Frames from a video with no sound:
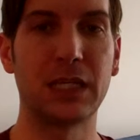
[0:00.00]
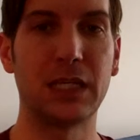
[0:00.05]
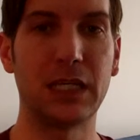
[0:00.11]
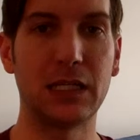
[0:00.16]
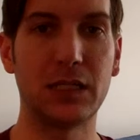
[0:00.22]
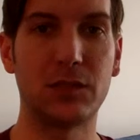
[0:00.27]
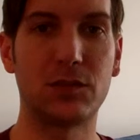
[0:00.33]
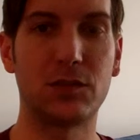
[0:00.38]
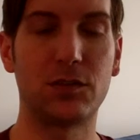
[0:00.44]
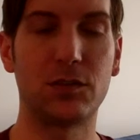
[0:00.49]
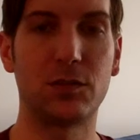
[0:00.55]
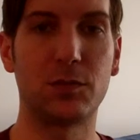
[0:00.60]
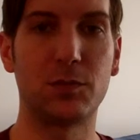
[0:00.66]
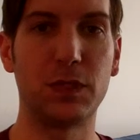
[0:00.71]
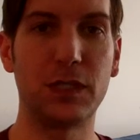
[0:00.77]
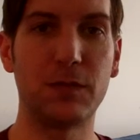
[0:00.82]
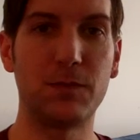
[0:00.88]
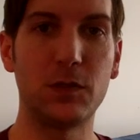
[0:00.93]
is to,
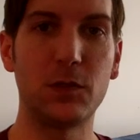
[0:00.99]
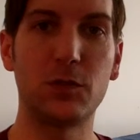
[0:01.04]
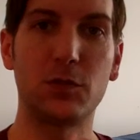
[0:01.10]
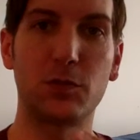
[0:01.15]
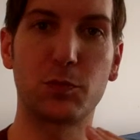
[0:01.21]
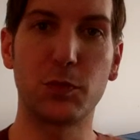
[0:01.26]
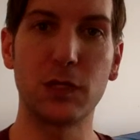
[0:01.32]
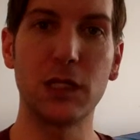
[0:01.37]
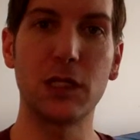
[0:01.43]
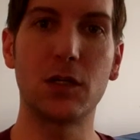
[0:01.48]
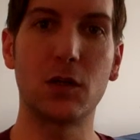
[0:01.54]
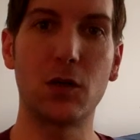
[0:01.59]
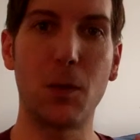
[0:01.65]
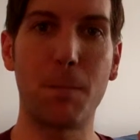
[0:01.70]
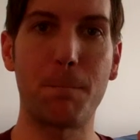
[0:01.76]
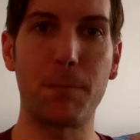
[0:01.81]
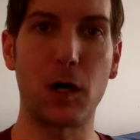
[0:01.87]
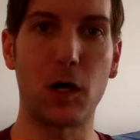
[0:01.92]
if you
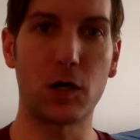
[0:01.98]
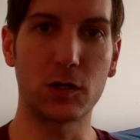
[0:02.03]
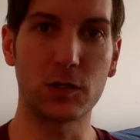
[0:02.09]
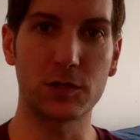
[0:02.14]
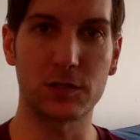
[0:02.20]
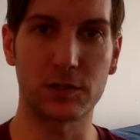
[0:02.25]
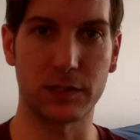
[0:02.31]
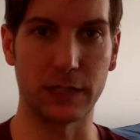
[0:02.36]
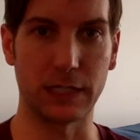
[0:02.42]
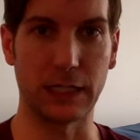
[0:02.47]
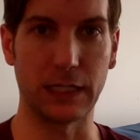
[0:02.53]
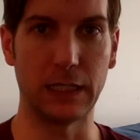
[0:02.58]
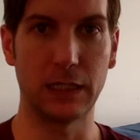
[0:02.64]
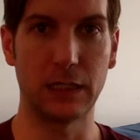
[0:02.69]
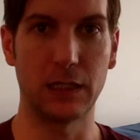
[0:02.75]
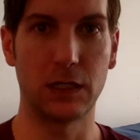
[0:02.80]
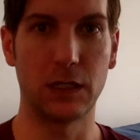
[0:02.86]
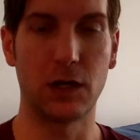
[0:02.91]
sprinkle parsley
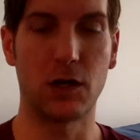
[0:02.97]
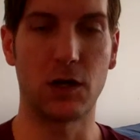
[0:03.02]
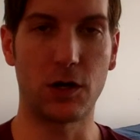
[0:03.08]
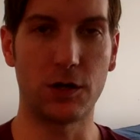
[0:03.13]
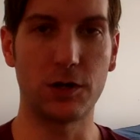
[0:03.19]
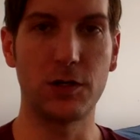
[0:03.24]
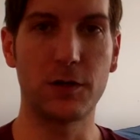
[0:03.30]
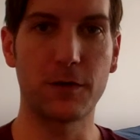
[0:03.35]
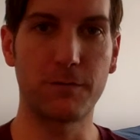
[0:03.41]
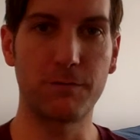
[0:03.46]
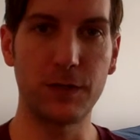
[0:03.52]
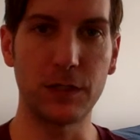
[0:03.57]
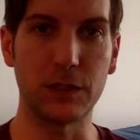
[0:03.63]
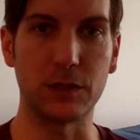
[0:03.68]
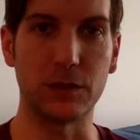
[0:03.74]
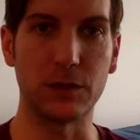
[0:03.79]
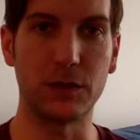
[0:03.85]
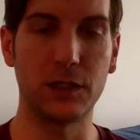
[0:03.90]
on your
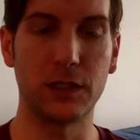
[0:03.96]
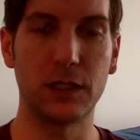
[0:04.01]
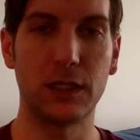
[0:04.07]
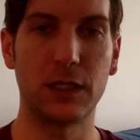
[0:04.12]
food,